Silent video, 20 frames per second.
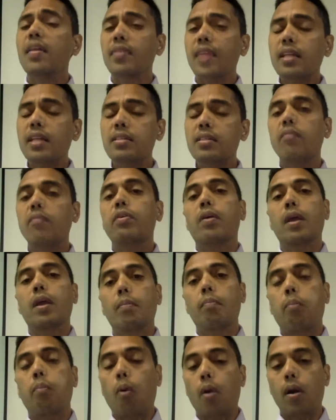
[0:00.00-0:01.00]
That's very
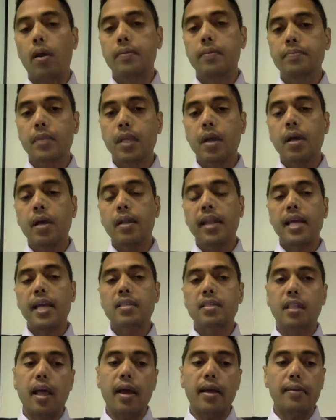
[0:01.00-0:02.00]
important.
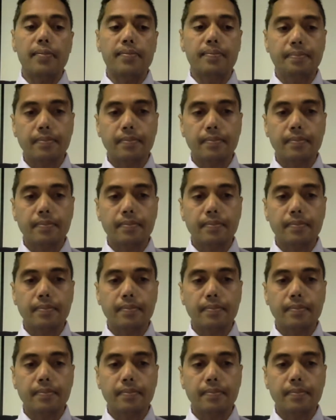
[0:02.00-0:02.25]
Next slide.